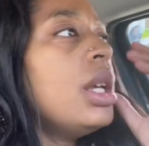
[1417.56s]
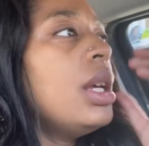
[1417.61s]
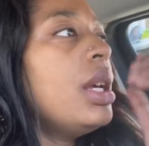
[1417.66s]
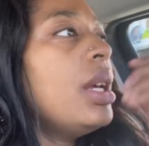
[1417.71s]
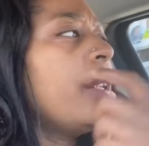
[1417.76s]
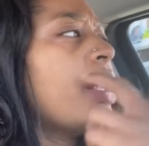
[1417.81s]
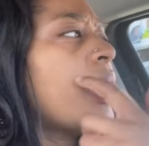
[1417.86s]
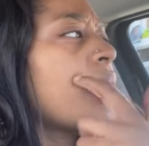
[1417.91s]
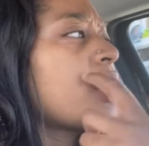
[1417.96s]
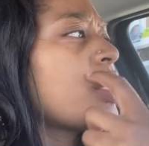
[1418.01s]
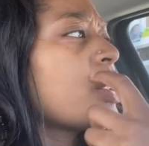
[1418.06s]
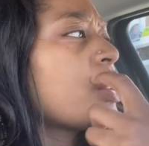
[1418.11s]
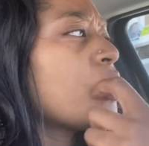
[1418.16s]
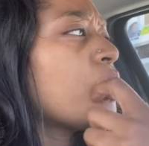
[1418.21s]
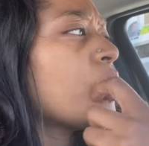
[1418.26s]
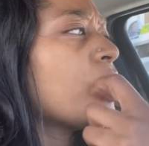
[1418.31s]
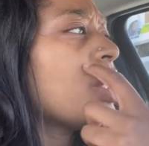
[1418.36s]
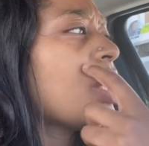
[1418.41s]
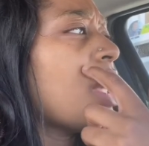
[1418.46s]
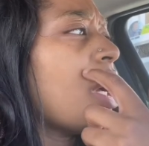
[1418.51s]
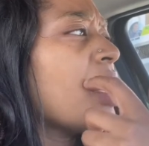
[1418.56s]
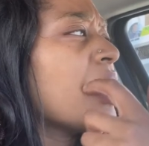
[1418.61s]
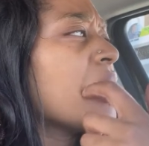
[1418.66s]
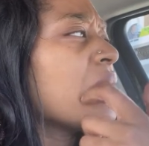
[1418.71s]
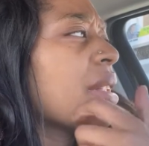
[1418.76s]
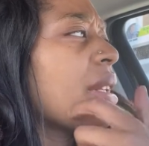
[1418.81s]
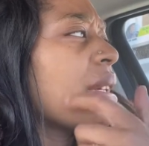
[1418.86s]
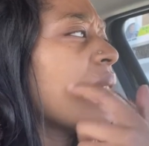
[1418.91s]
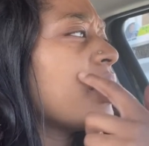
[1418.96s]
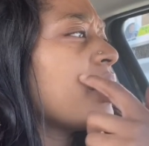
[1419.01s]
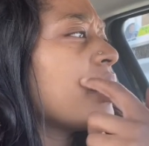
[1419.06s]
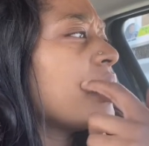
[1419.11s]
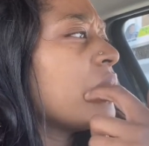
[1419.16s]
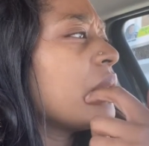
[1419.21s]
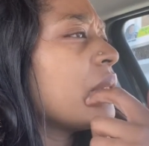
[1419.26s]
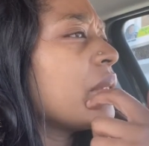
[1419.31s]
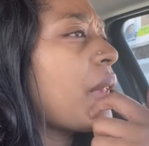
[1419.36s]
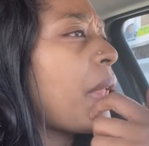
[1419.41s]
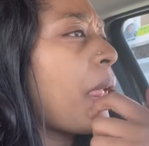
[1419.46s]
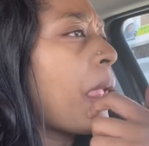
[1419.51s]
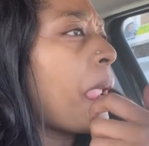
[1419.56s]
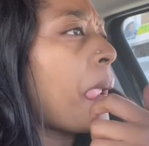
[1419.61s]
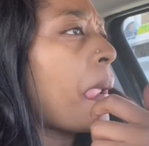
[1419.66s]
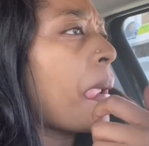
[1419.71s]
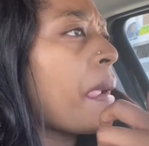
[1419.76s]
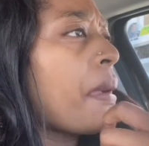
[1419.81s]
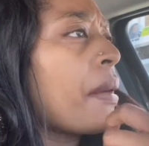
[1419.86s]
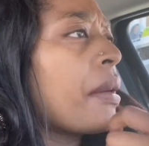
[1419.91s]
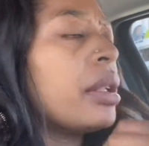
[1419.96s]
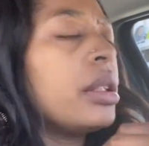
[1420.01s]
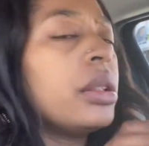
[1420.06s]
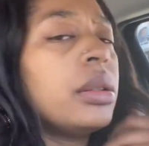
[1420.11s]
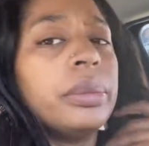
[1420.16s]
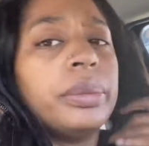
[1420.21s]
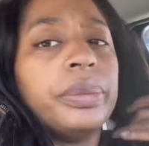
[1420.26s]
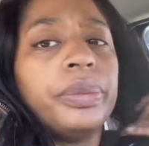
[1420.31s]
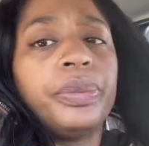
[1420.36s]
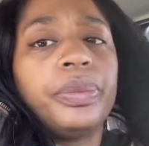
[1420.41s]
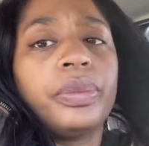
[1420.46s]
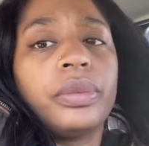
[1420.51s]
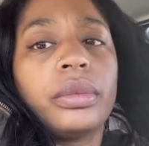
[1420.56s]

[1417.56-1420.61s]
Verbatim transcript: and I just realized like um